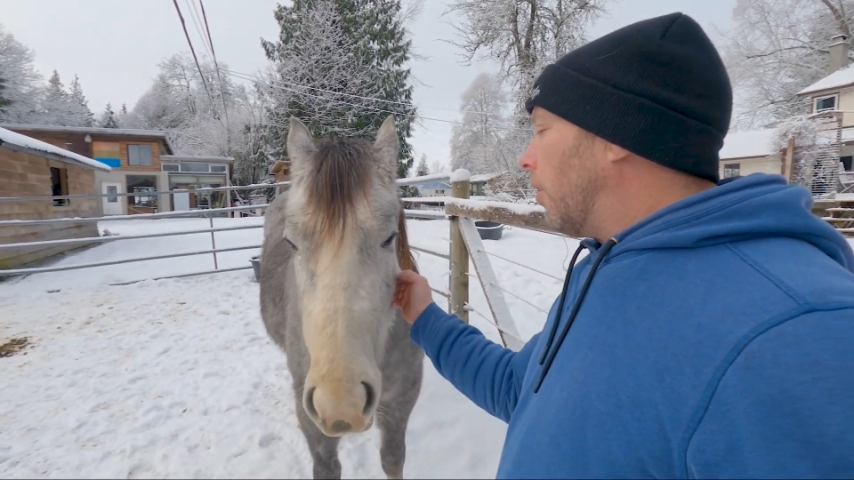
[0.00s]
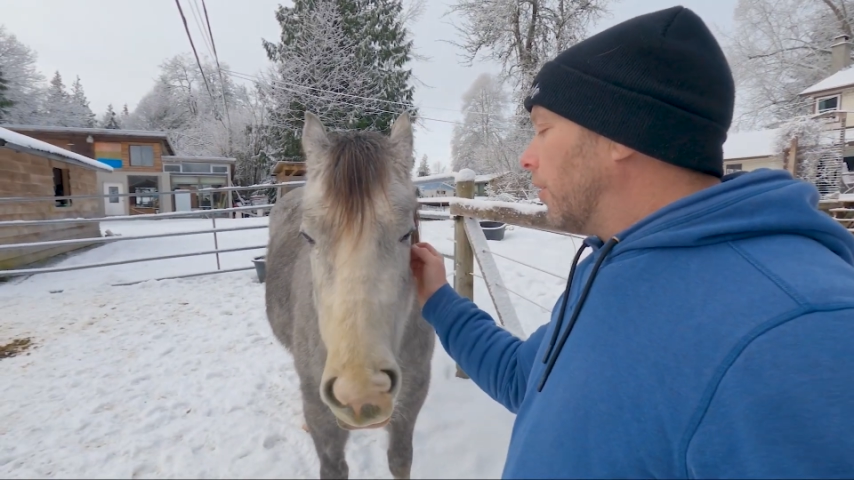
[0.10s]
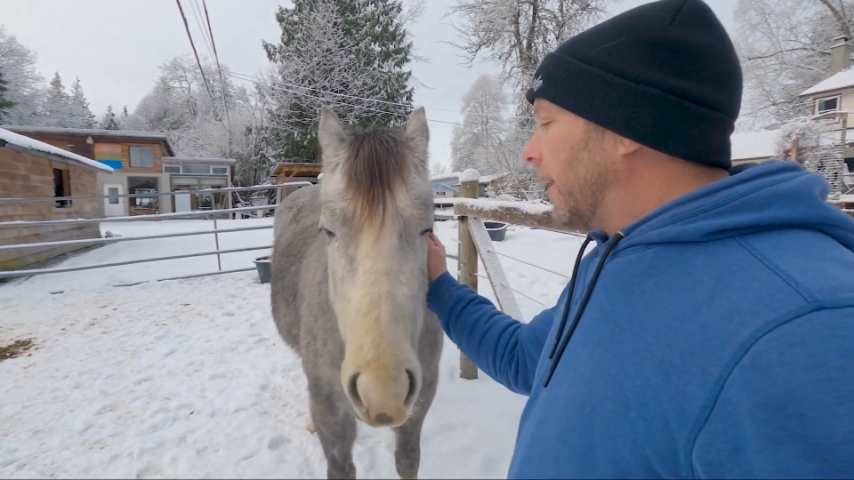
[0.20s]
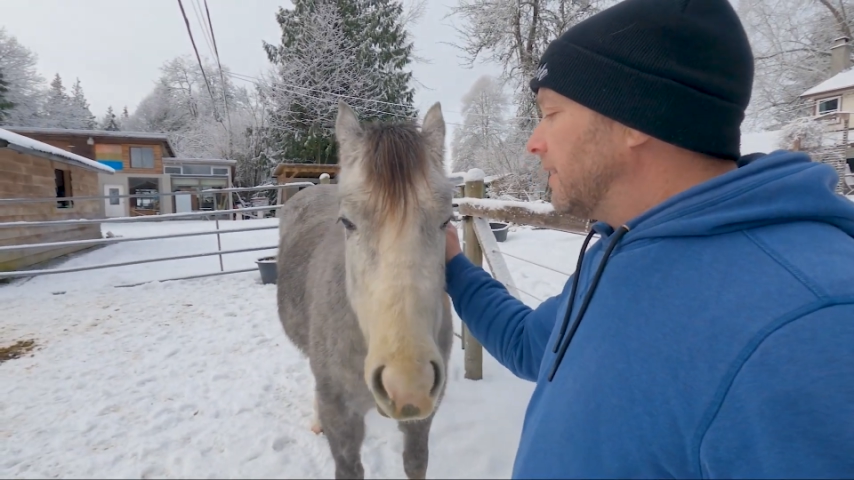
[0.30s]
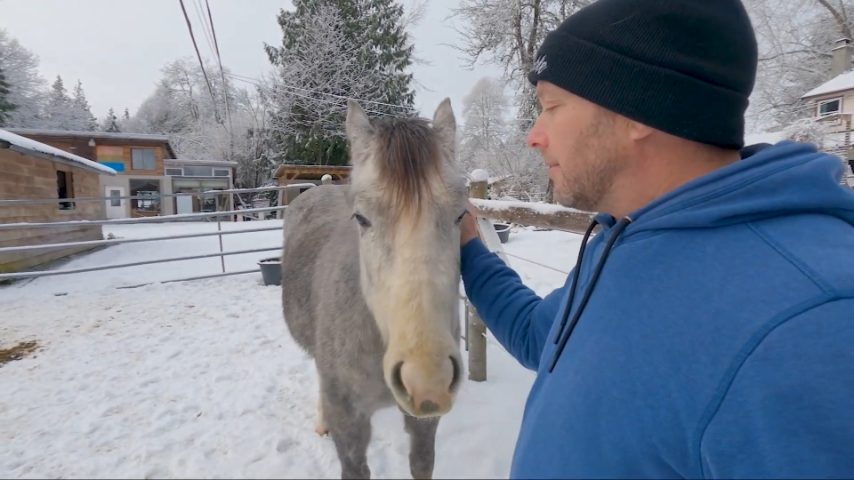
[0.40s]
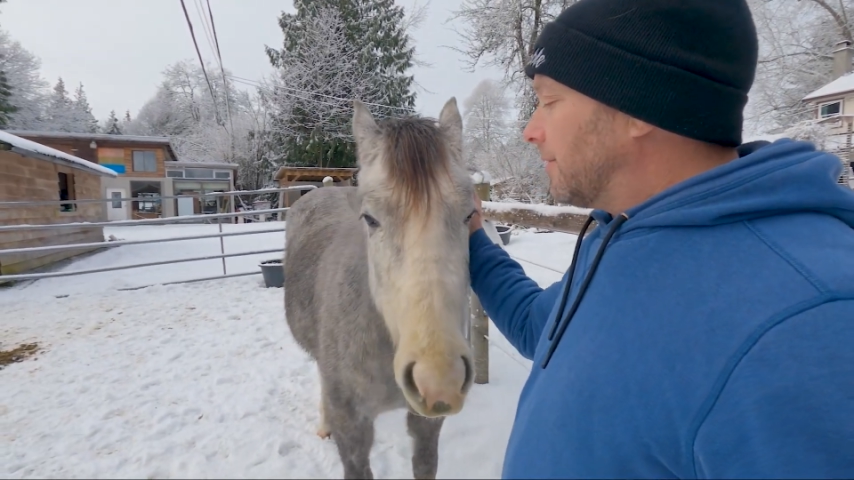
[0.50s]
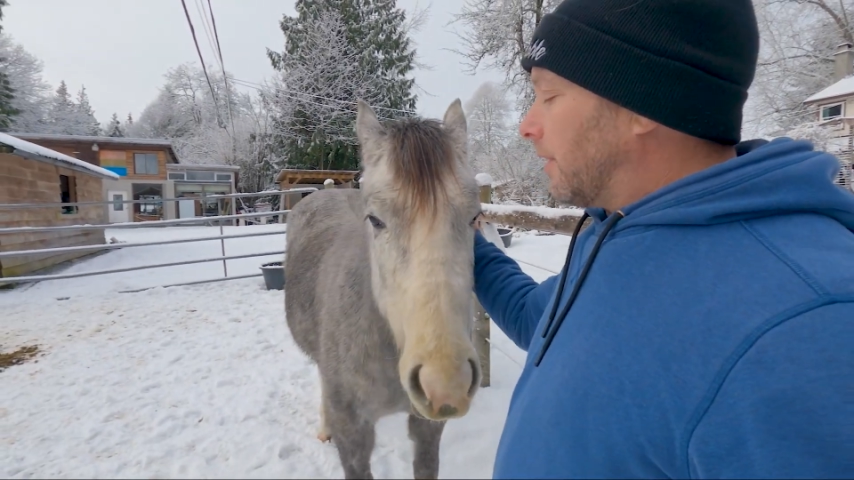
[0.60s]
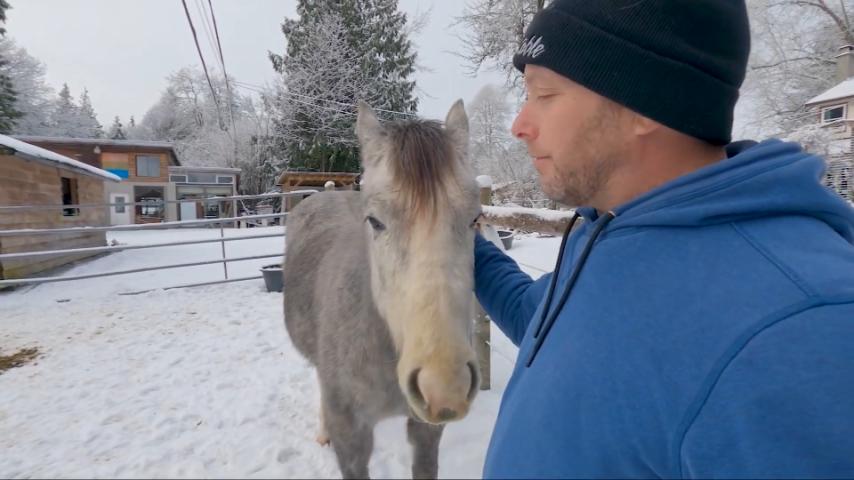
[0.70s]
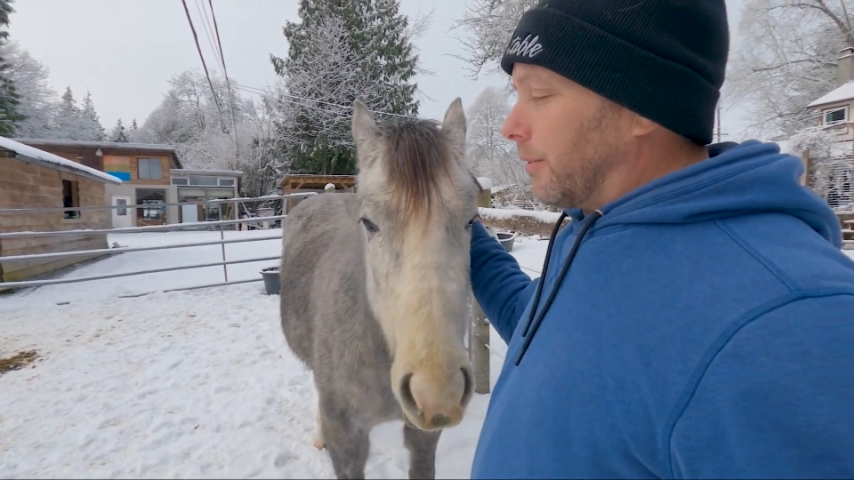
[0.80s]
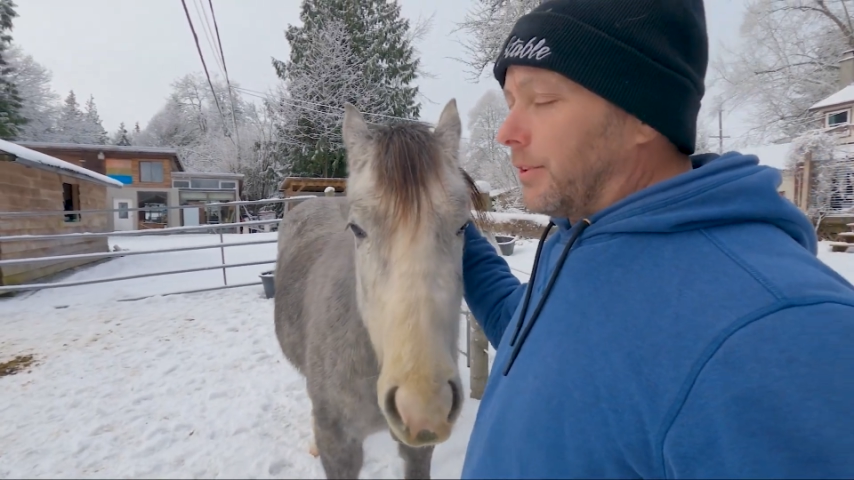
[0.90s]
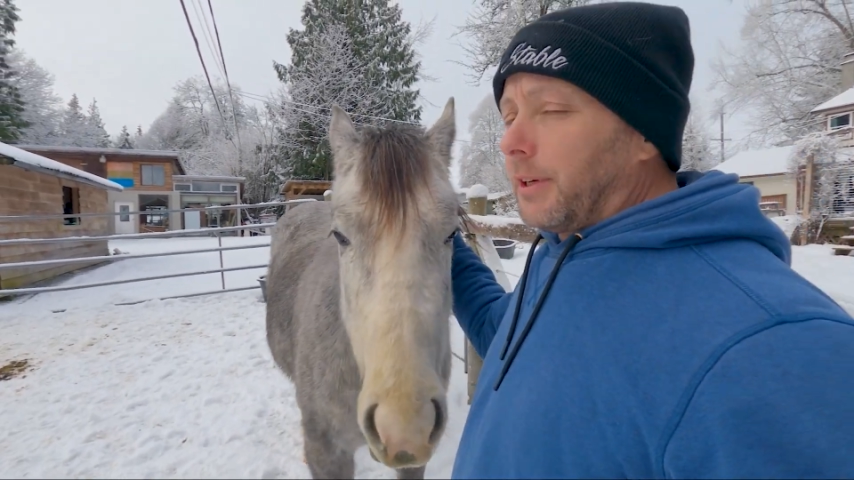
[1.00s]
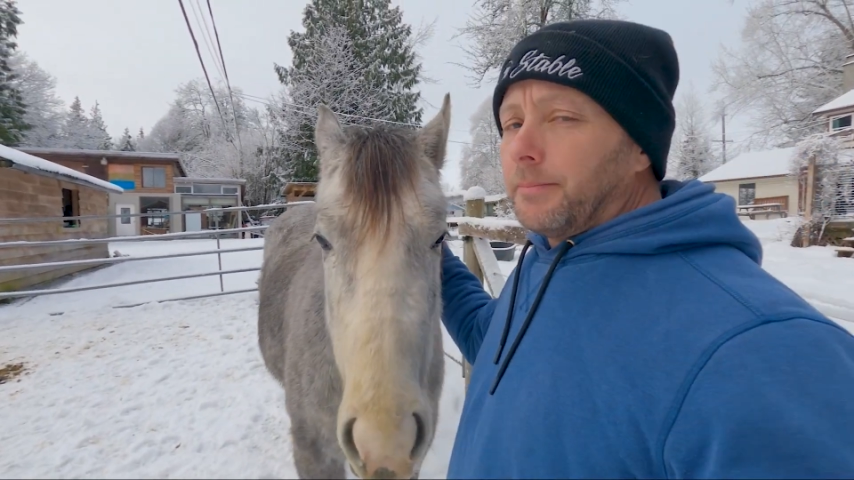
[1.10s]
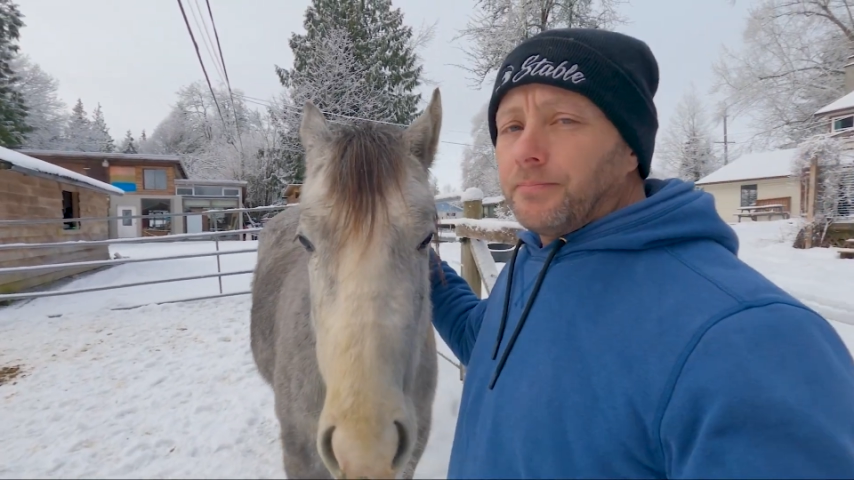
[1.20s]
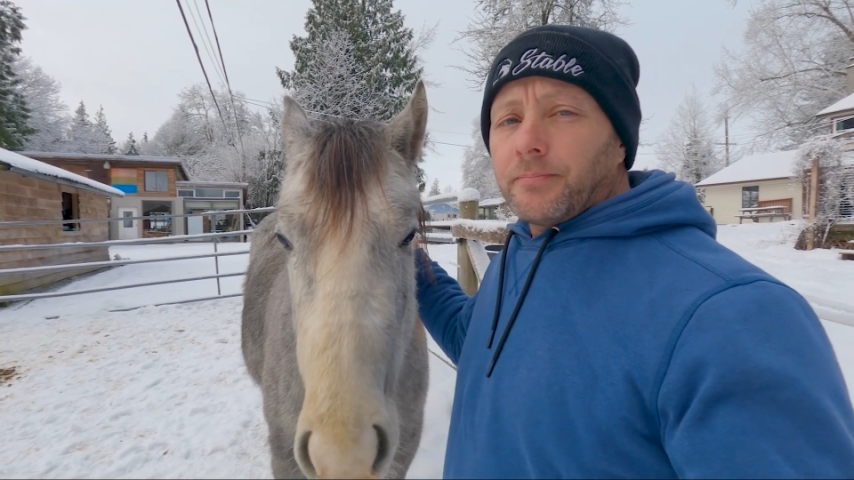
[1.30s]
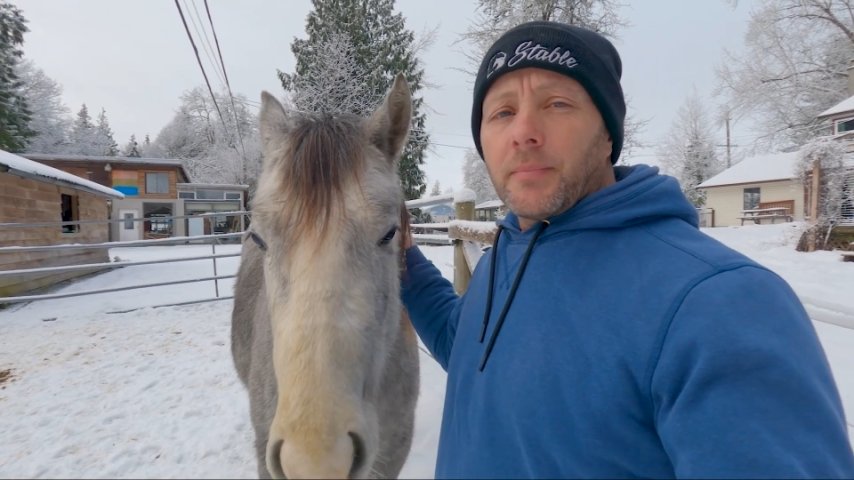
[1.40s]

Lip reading: all kinds of stuff out there.